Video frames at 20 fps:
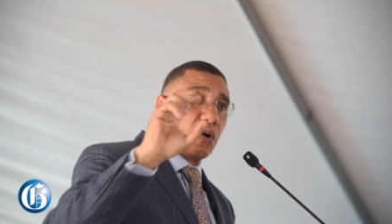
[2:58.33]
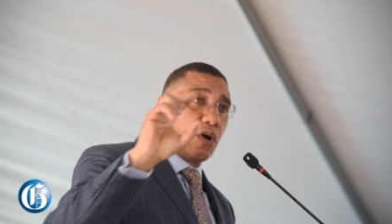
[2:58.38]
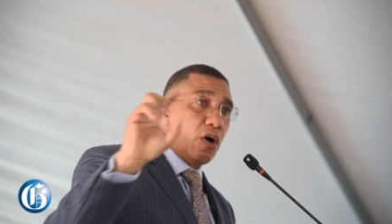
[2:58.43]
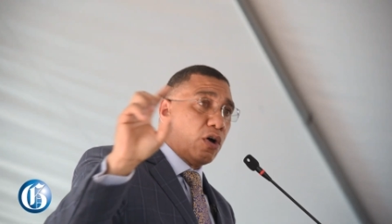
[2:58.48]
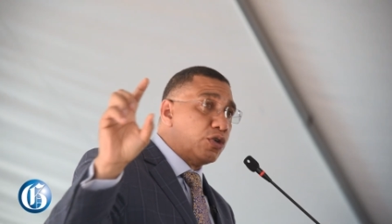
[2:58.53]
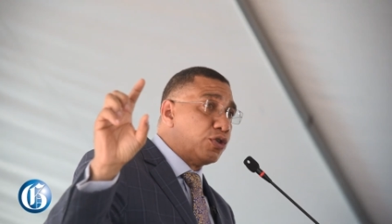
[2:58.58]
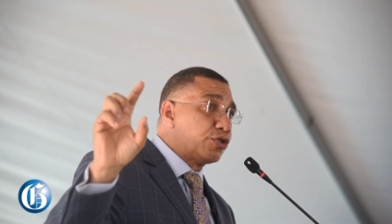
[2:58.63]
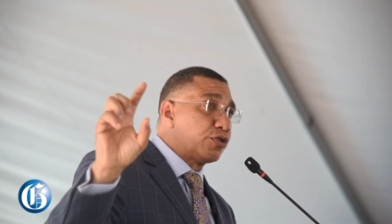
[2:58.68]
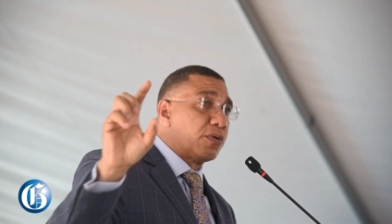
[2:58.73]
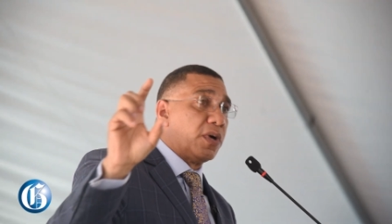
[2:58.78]

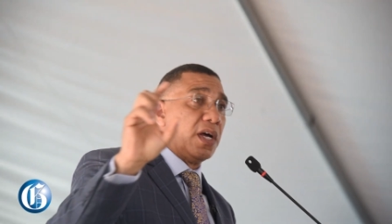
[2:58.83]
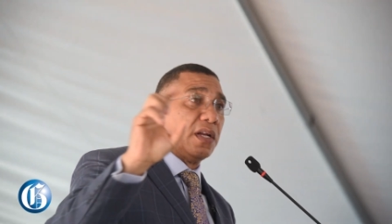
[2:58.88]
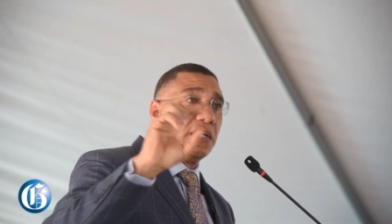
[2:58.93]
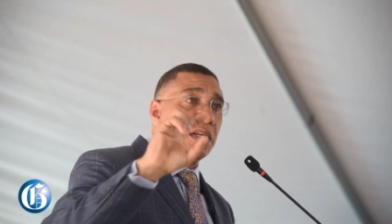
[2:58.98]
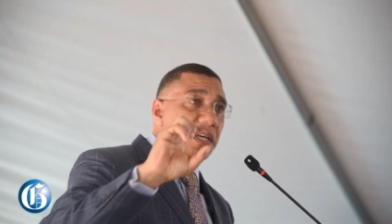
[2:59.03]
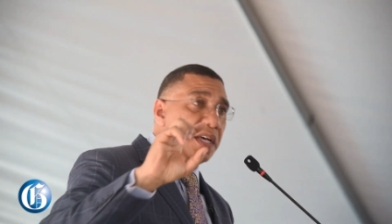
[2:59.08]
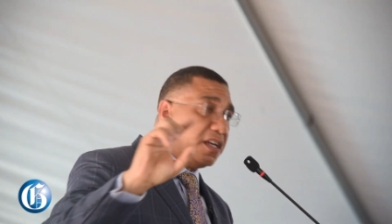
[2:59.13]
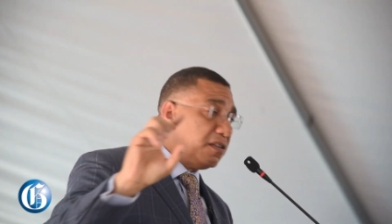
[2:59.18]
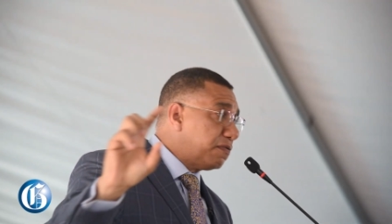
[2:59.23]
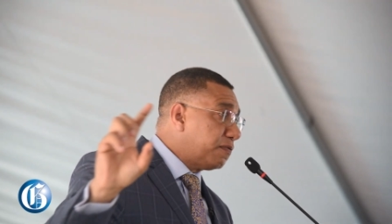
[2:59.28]

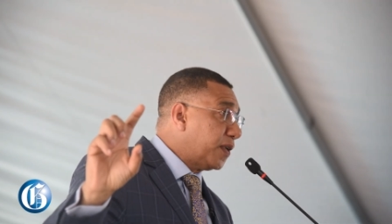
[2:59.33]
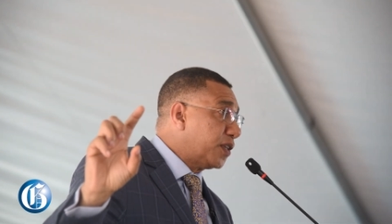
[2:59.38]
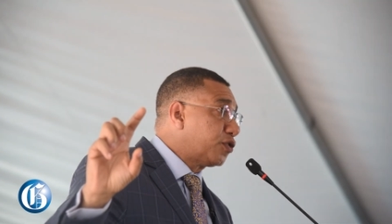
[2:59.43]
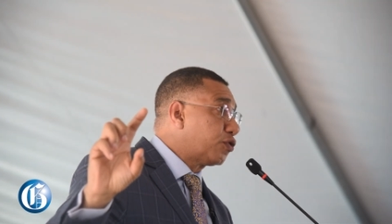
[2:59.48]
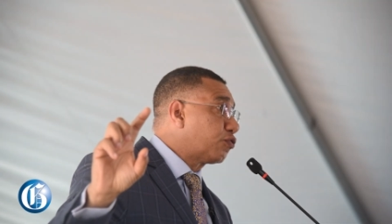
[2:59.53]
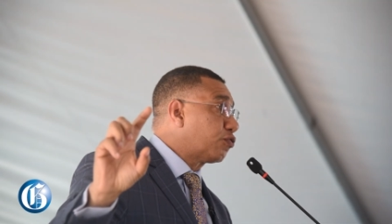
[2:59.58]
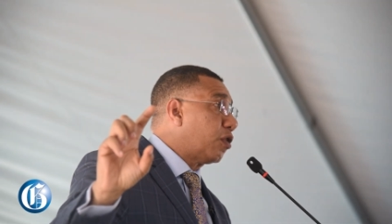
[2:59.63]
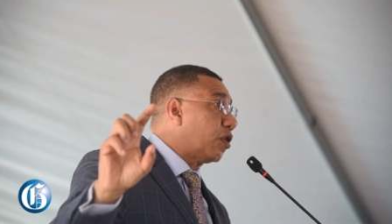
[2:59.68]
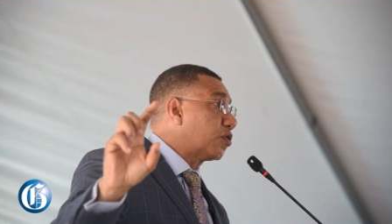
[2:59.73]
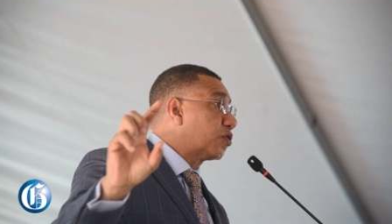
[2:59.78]
cultural,
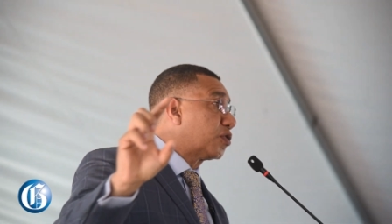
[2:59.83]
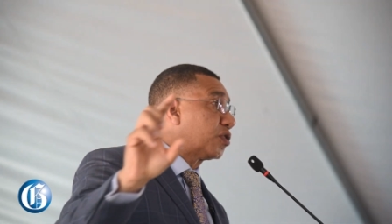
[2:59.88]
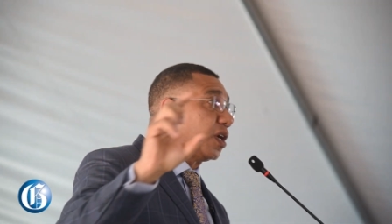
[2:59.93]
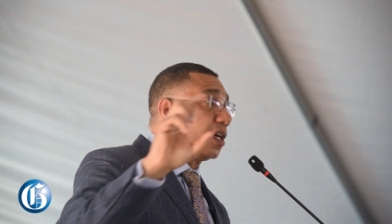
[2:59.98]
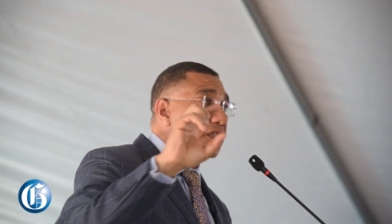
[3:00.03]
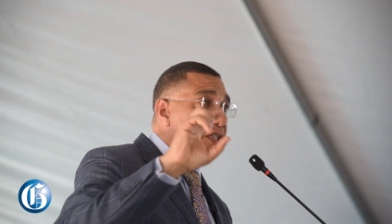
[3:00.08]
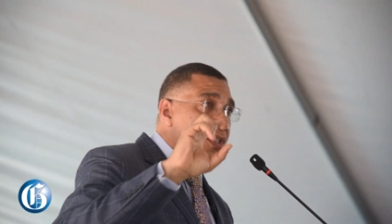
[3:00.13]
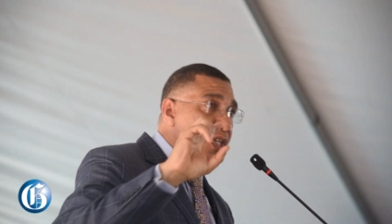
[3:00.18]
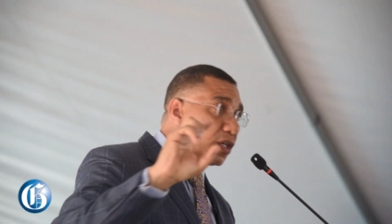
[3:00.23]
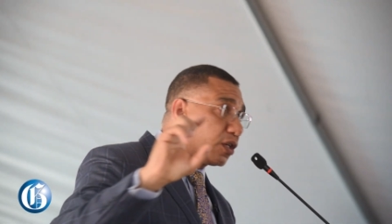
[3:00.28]

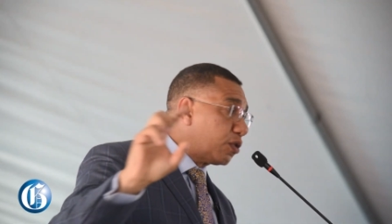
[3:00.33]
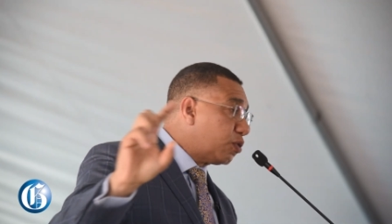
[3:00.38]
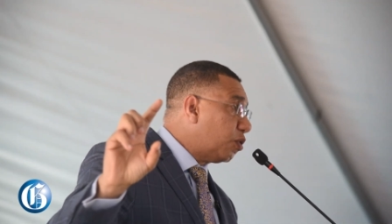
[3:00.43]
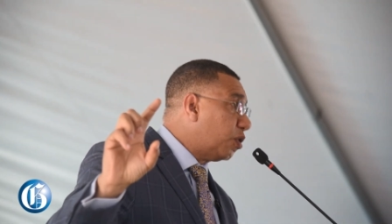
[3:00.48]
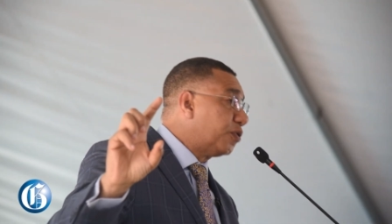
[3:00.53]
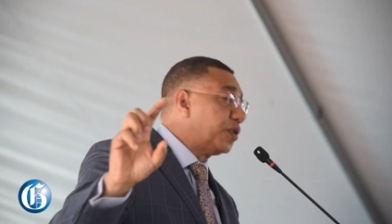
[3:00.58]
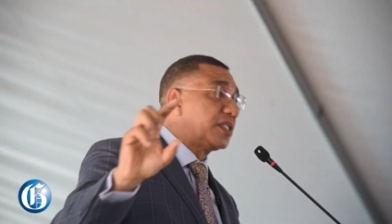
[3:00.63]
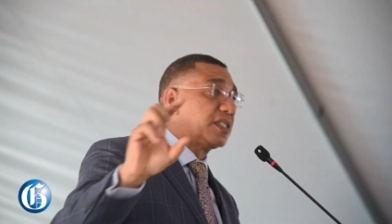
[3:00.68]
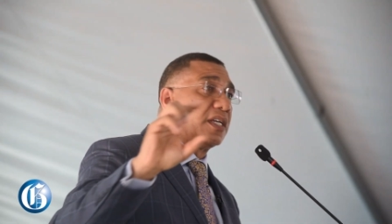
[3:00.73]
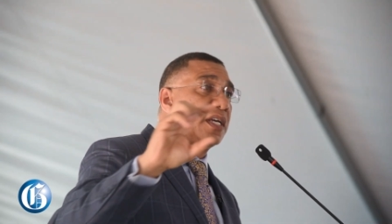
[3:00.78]
infrastructure,
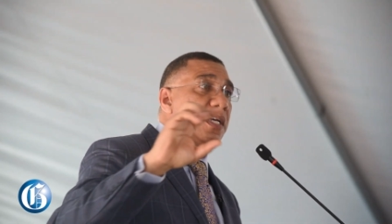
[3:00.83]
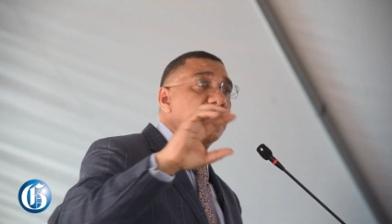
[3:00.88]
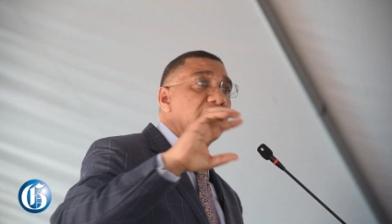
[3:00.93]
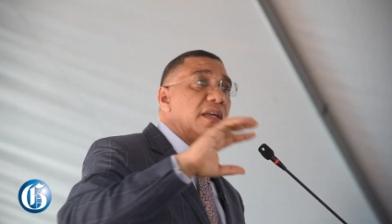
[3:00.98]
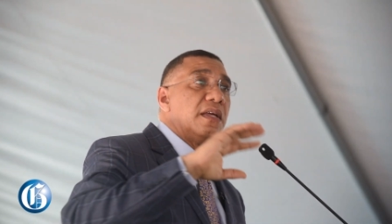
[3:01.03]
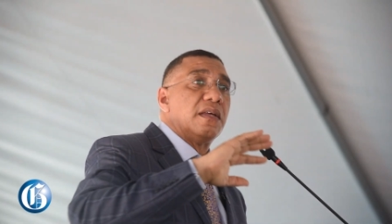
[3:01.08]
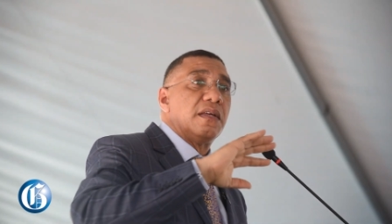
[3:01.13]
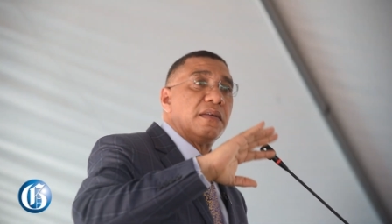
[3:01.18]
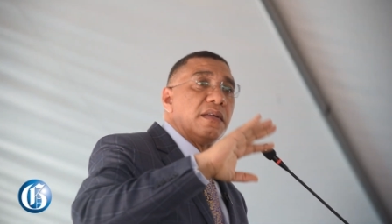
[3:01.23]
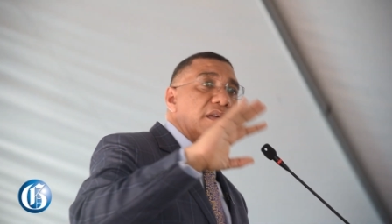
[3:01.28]
security,
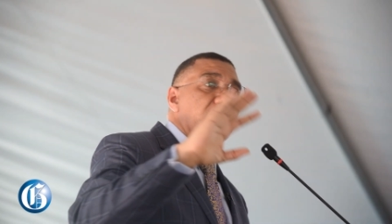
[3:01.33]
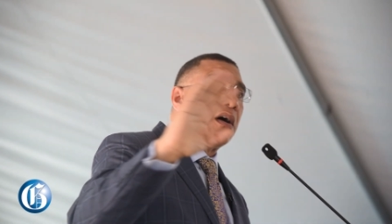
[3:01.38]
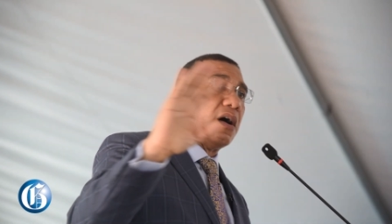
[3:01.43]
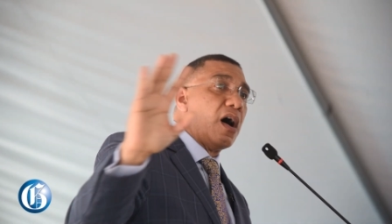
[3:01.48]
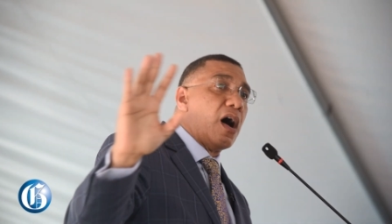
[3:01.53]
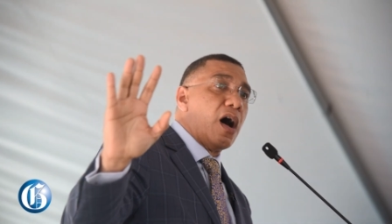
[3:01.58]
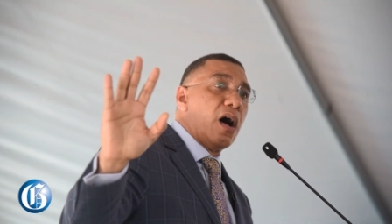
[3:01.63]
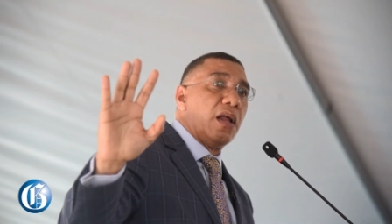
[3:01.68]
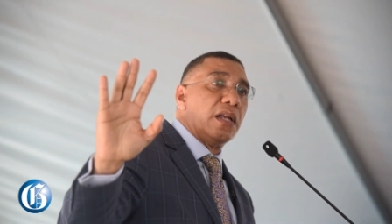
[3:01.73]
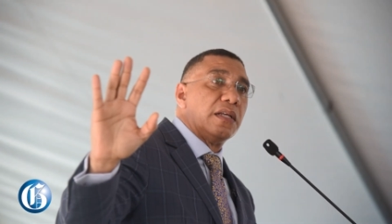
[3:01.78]

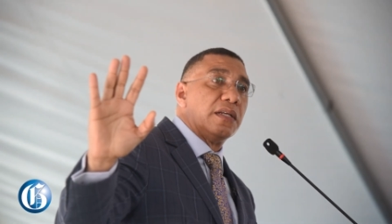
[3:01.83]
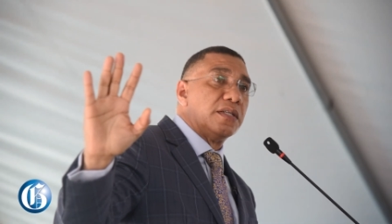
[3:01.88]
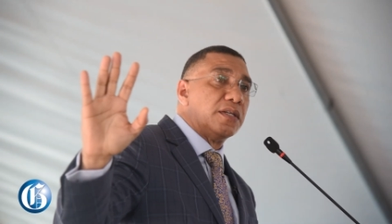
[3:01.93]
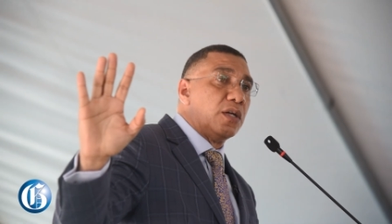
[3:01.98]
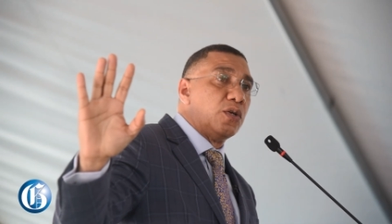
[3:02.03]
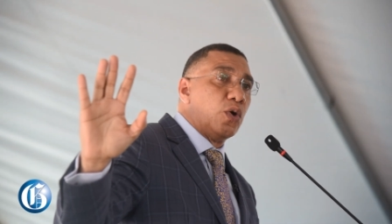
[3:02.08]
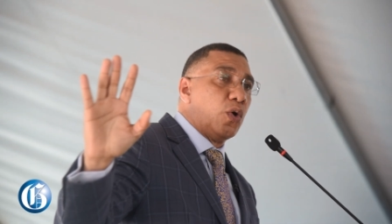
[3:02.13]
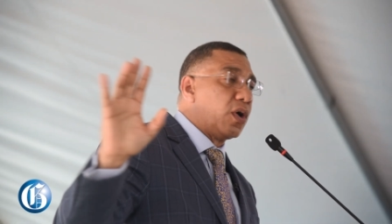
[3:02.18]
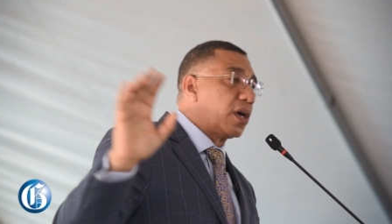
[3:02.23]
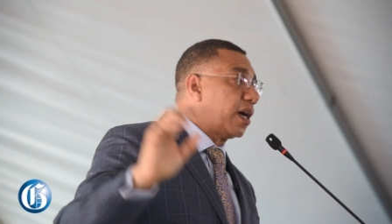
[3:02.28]
all
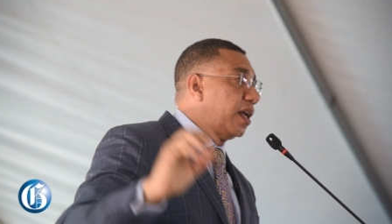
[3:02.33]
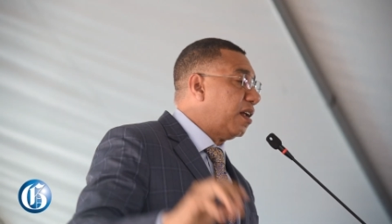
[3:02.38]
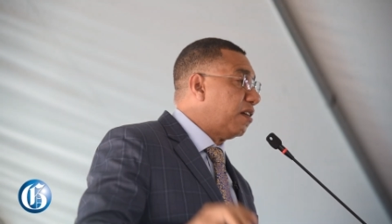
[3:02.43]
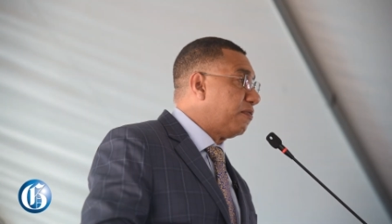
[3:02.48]
still open